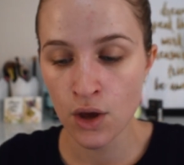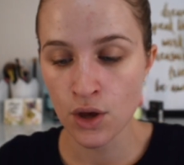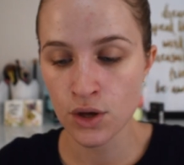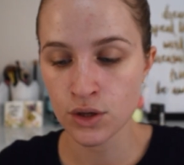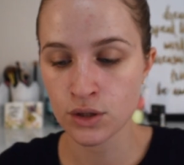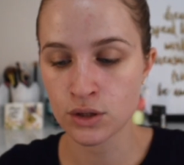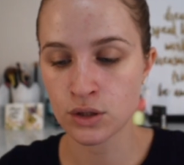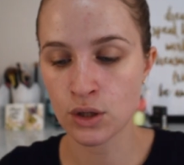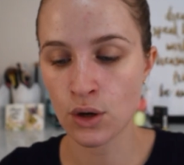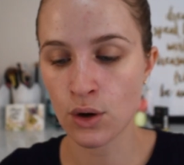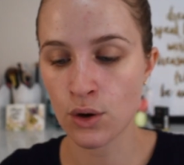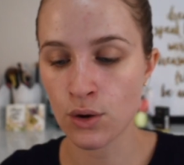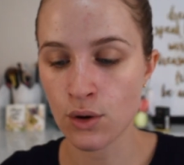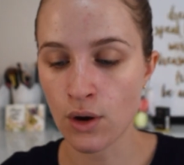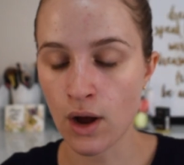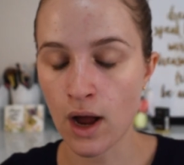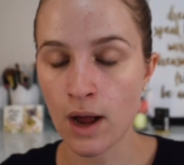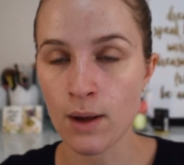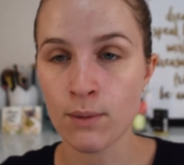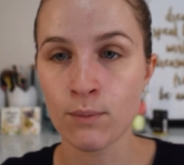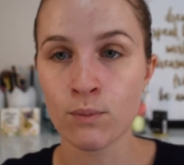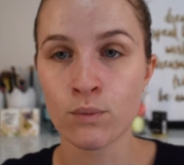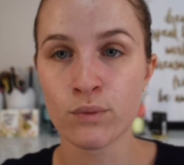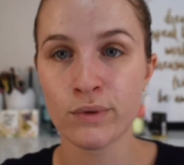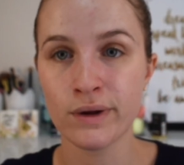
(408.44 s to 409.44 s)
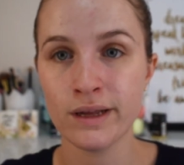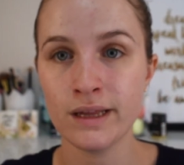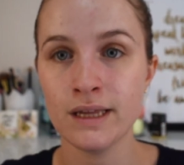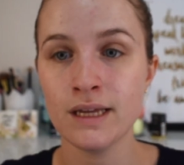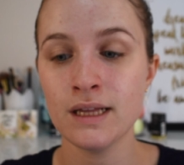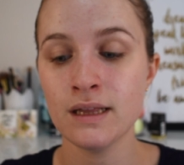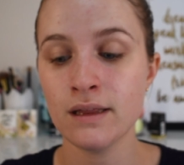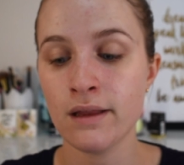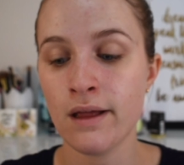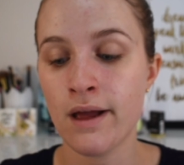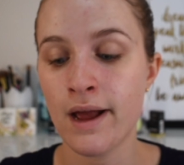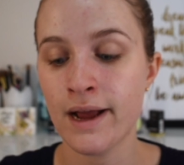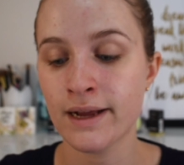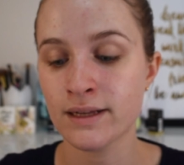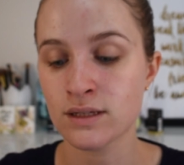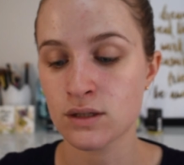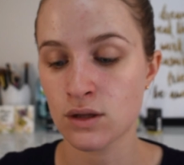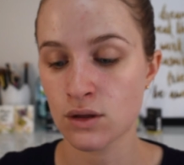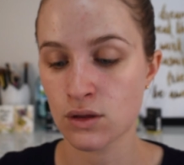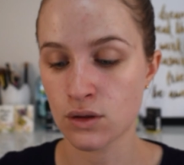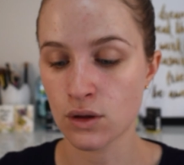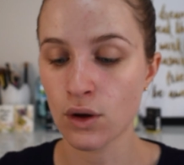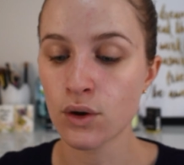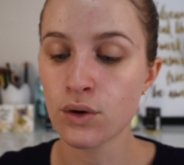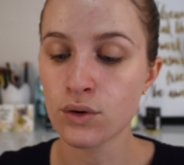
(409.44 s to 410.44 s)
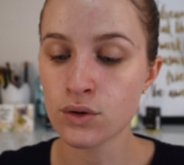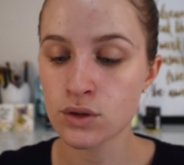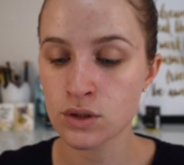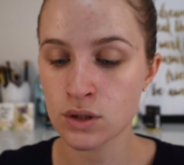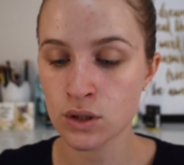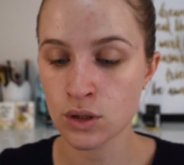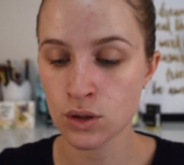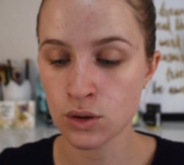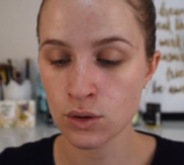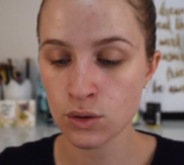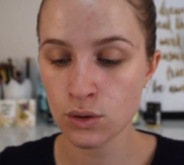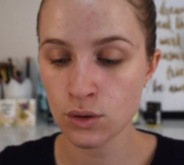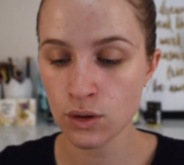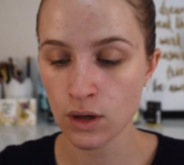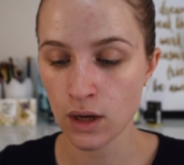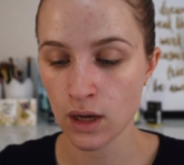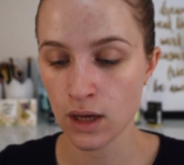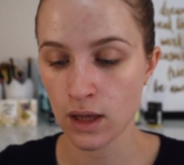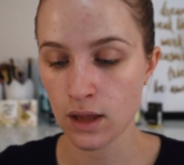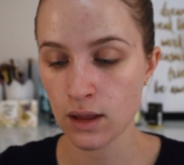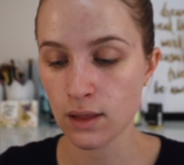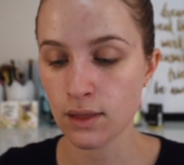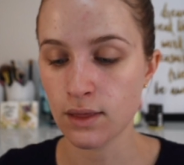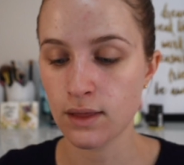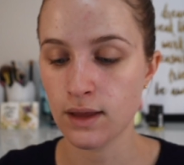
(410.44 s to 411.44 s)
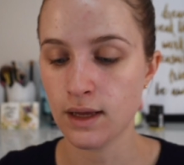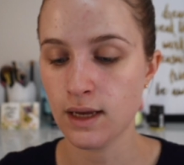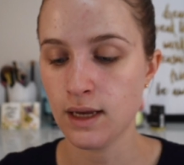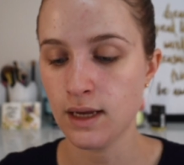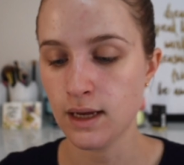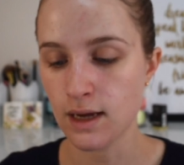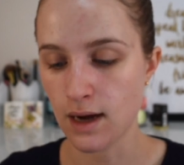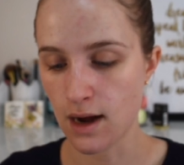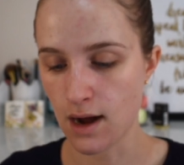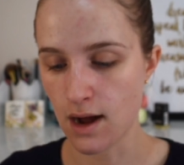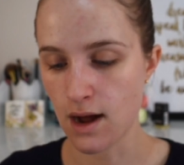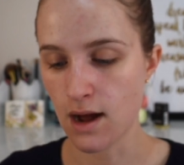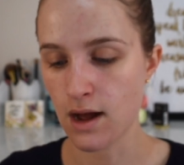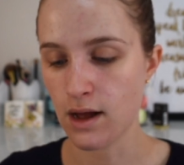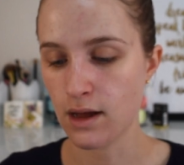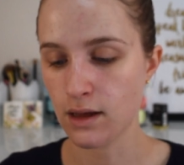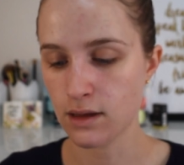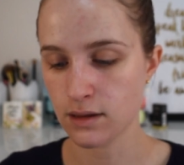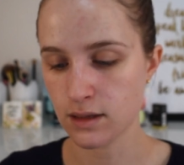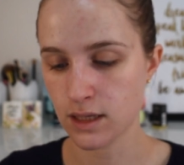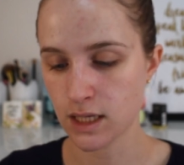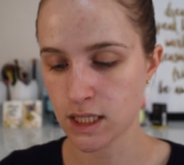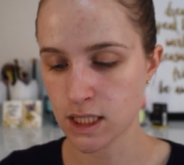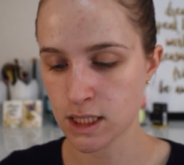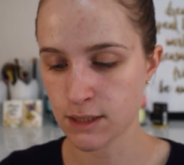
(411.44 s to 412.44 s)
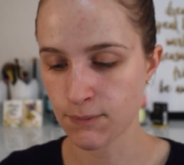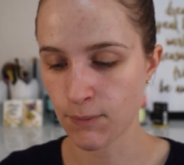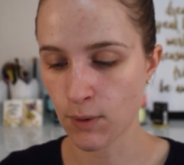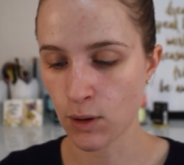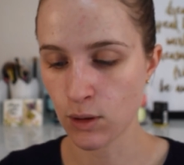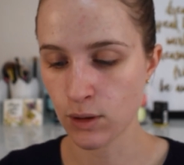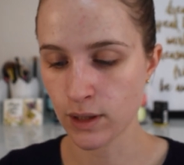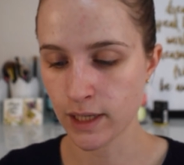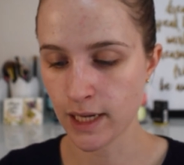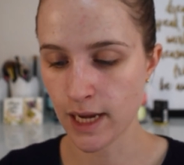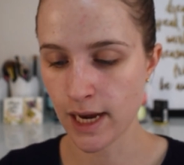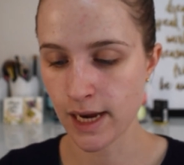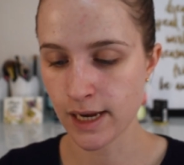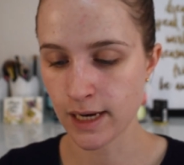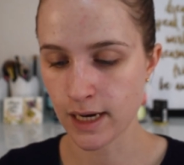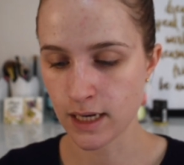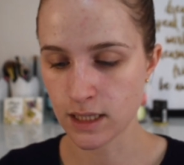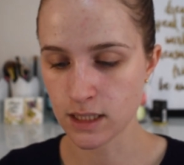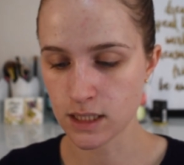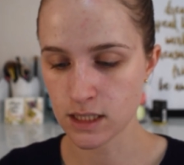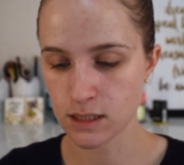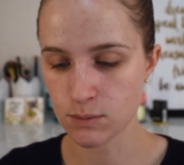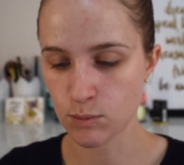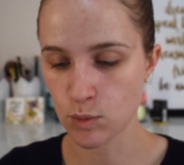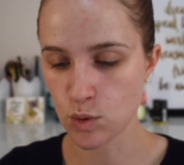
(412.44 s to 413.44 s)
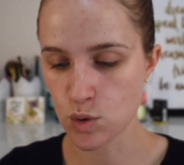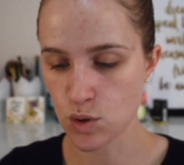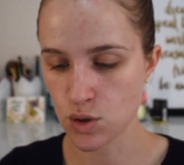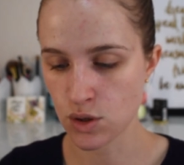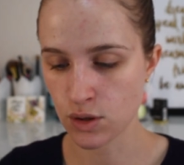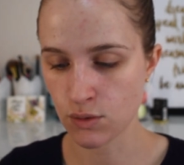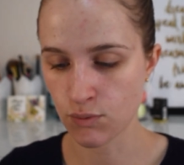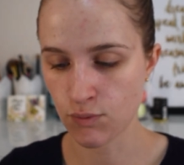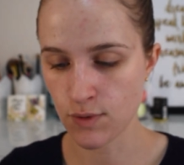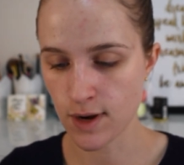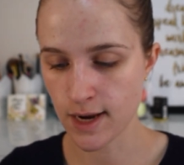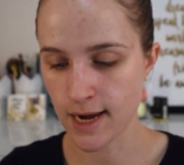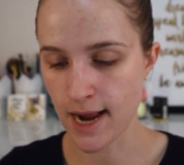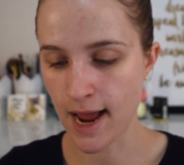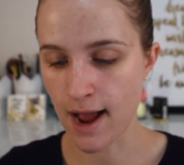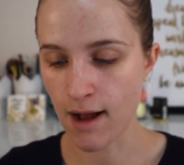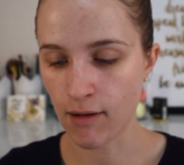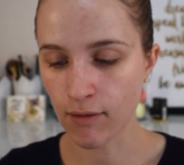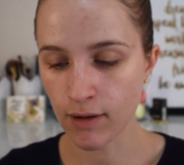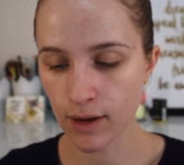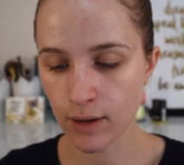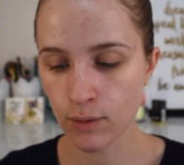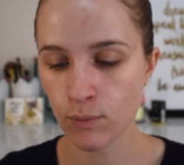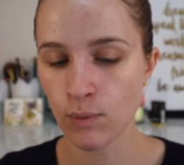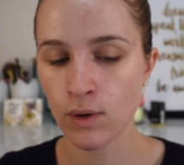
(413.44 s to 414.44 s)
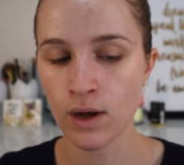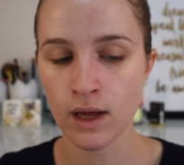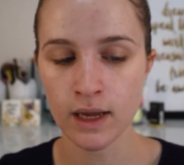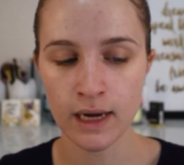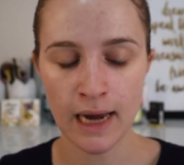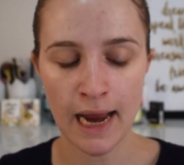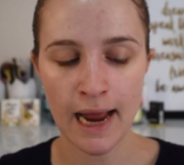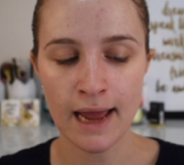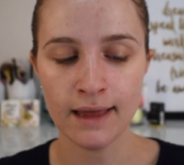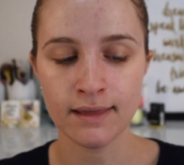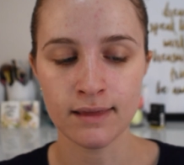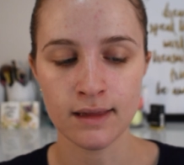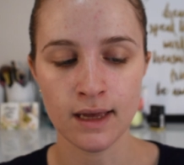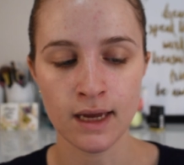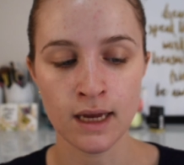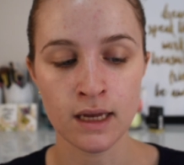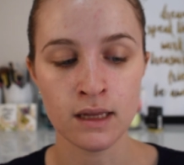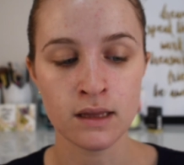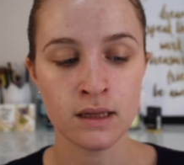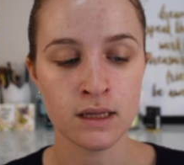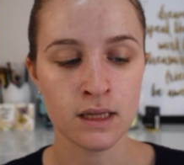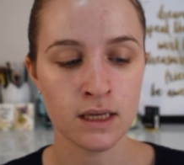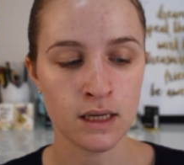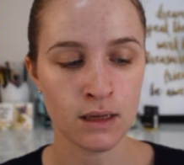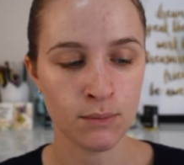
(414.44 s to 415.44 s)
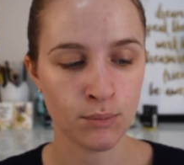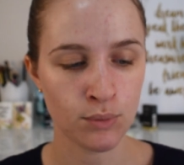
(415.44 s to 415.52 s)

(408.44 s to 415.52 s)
So I really liked those two, the exfoliate and smooth red algae one, and then the